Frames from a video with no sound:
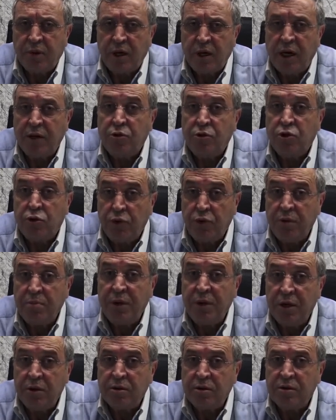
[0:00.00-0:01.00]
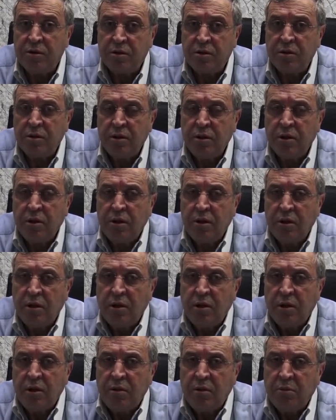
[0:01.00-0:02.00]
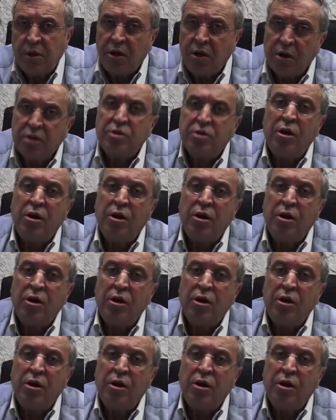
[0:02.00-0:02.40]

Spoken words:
and 3 minutes, because